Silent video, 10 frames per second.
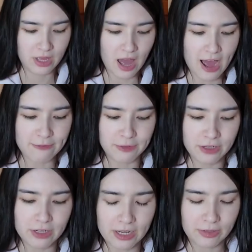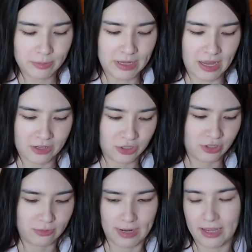I figured I would make extra
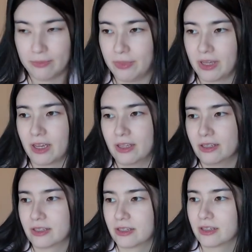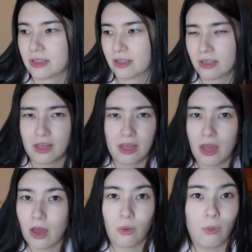red because
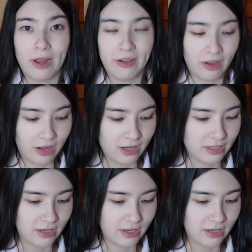why not?